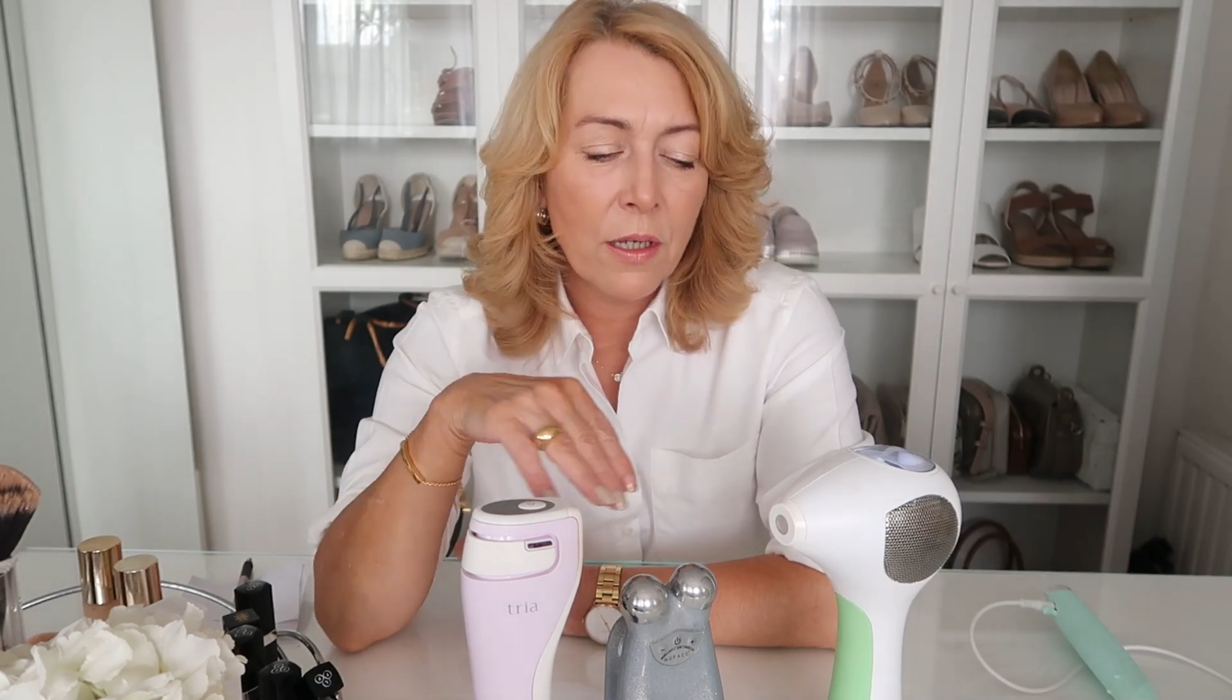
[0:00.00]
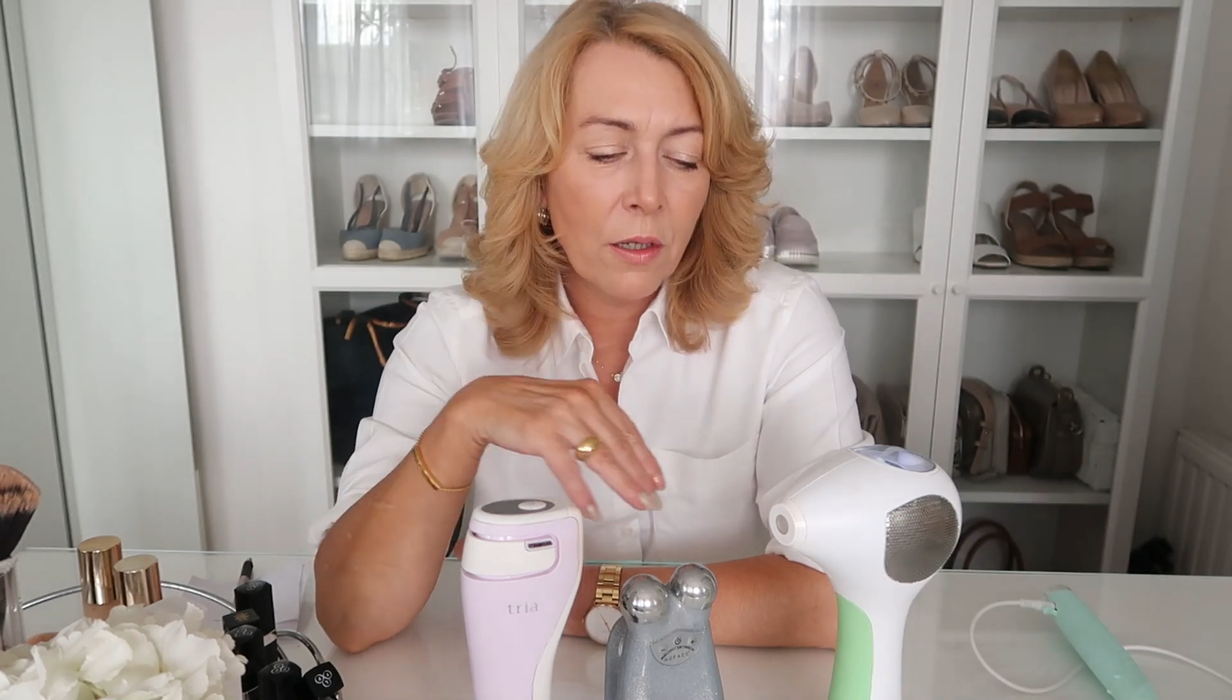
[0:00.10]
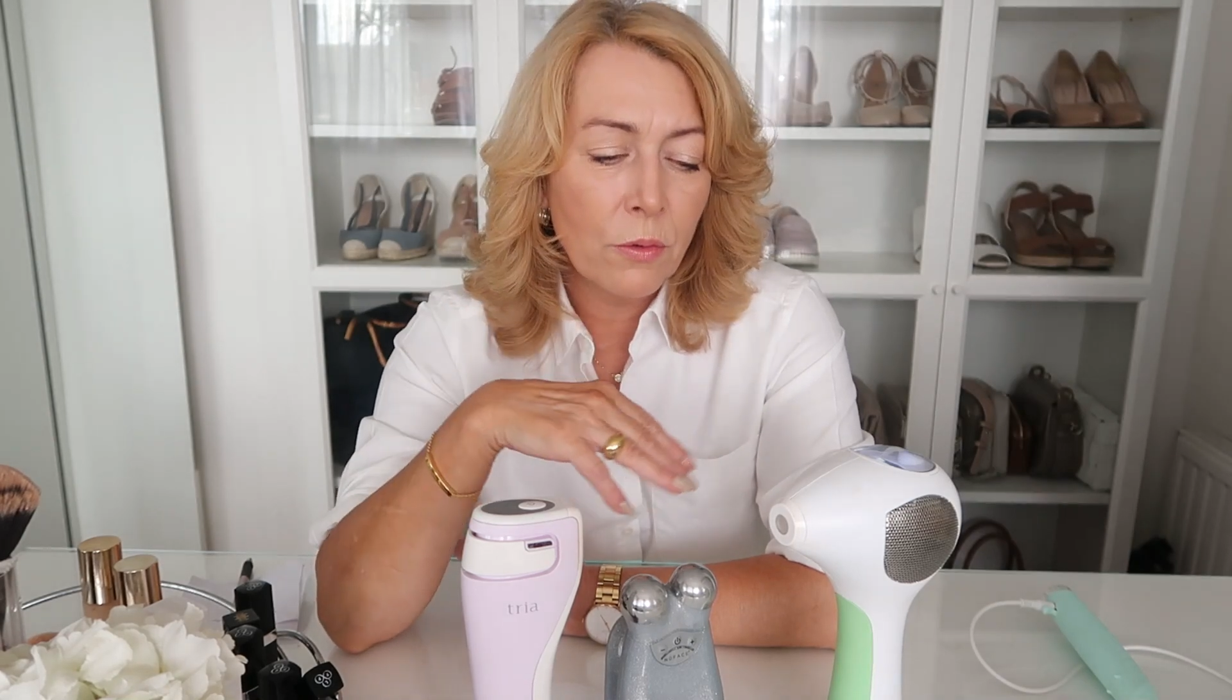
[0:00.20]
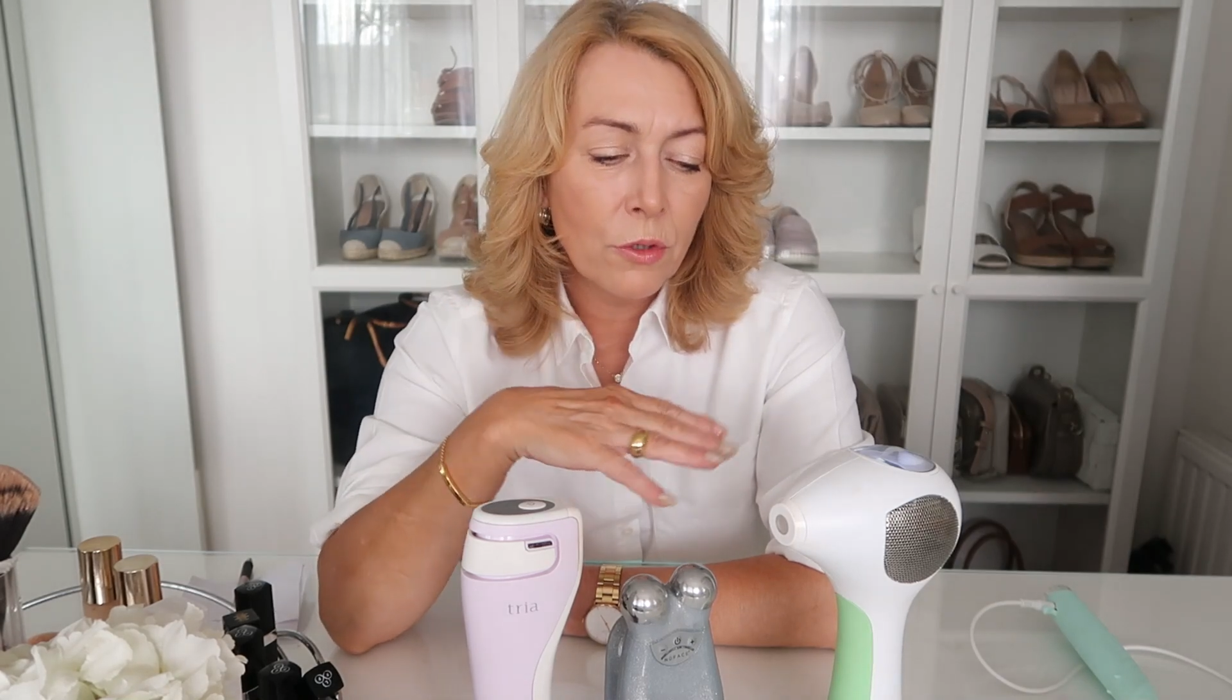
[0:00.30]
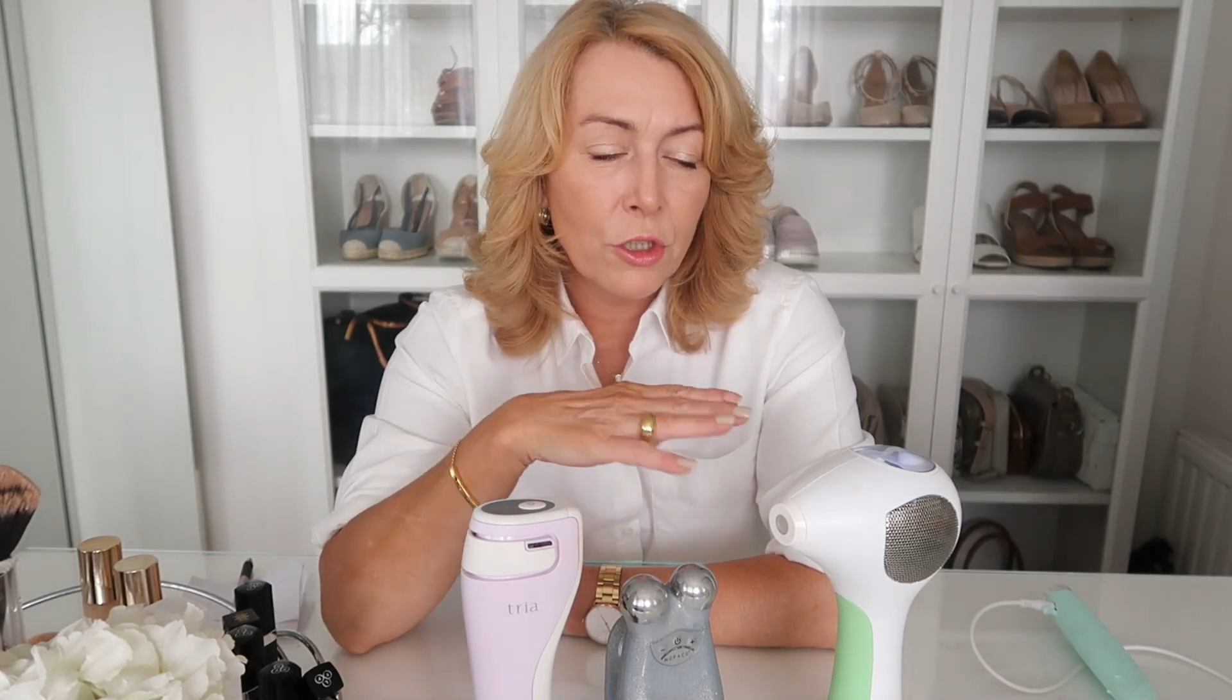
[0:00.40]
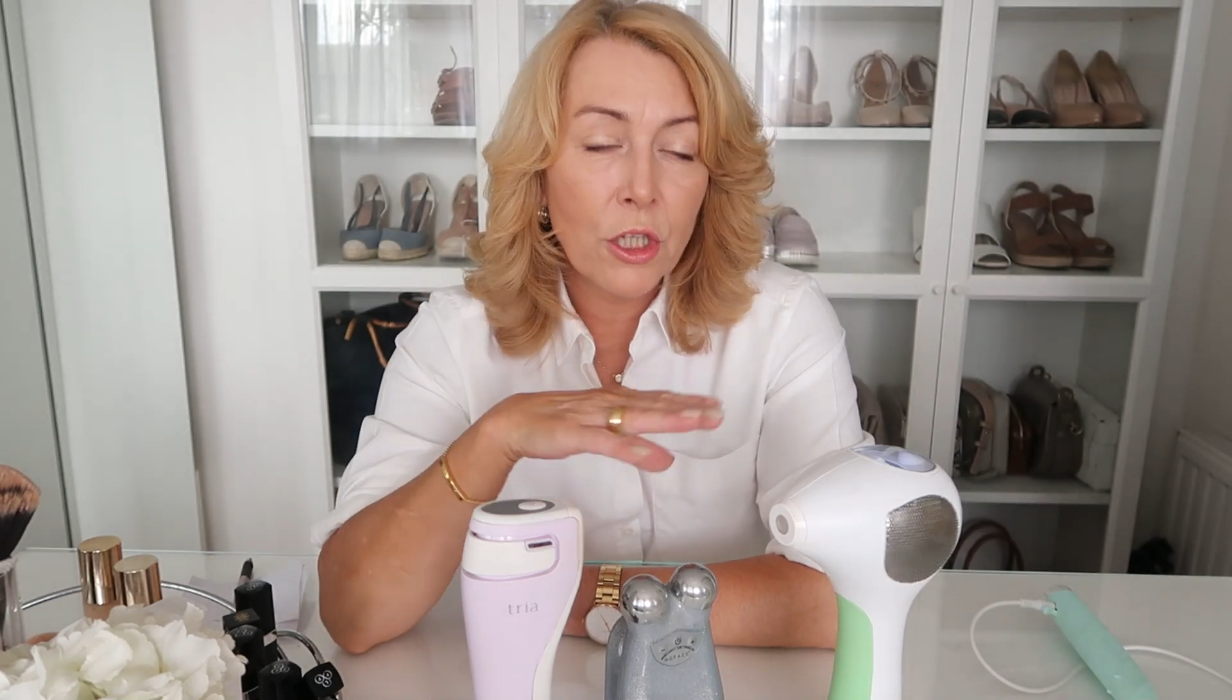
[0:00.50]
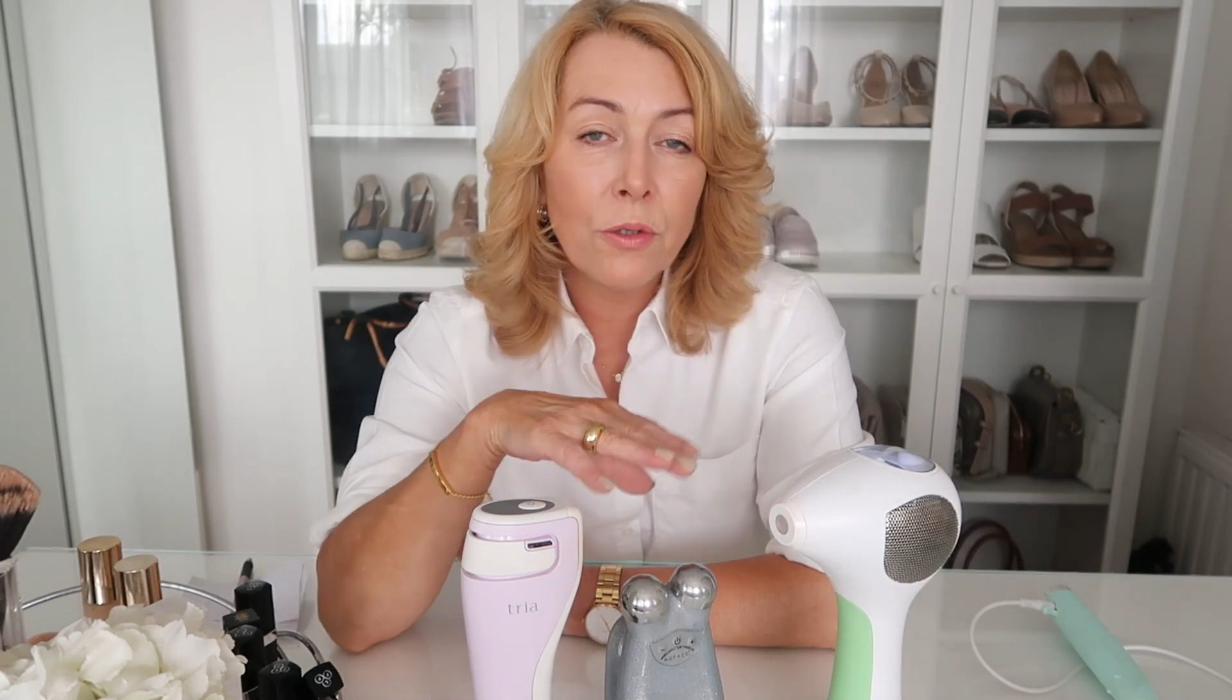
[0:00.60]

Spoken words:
I'll show